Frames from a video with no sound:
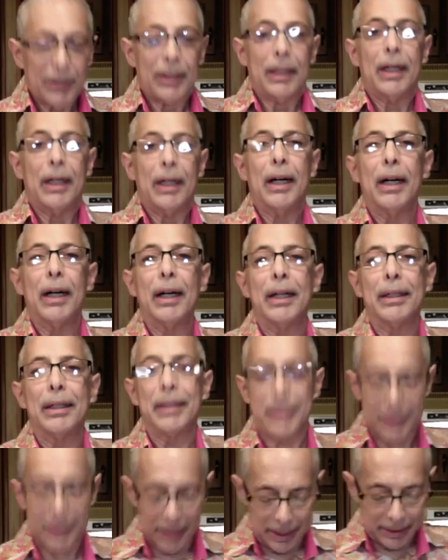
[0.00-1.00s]
Ah, the
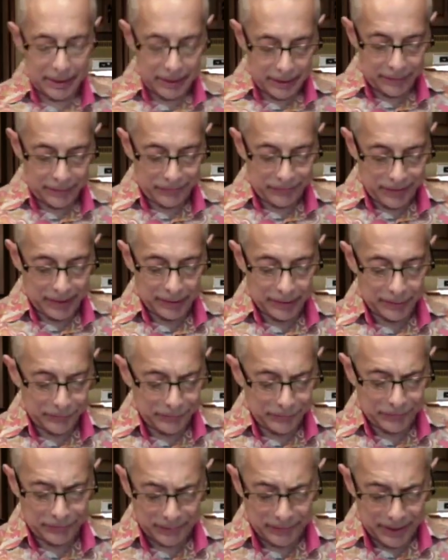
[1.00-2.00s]
scent of fennel,
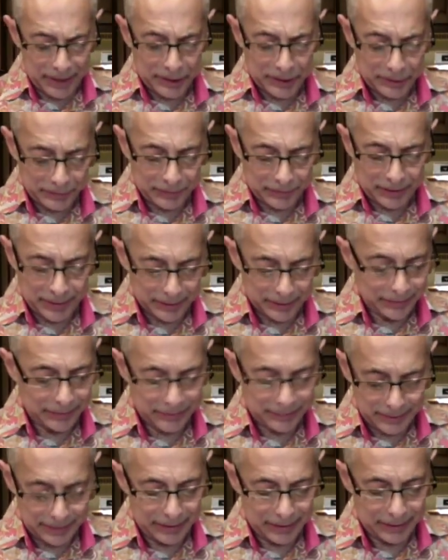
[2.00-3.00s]
fresh fennel.
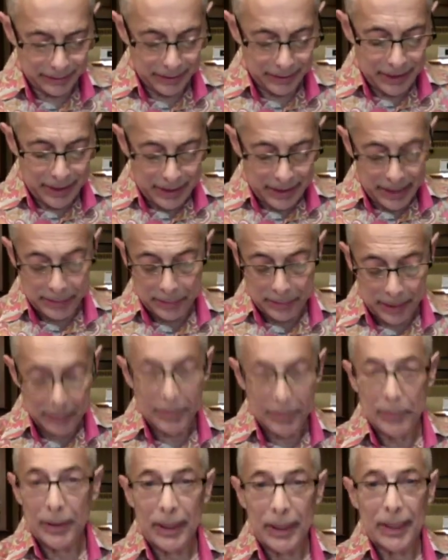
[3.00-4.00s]
Oh, that's why I would
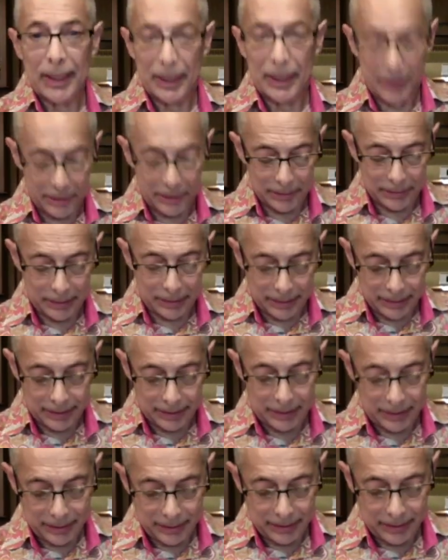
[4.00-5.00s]
want a candle with
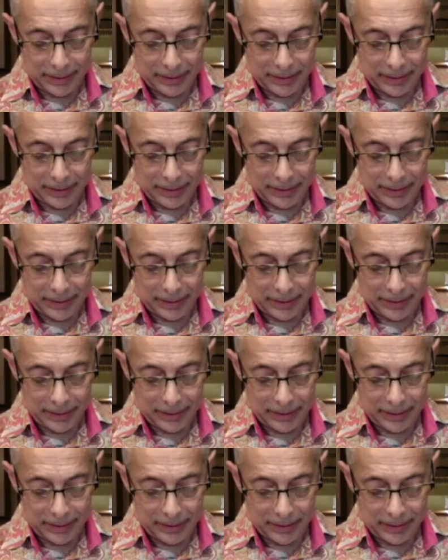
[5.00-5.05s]
this.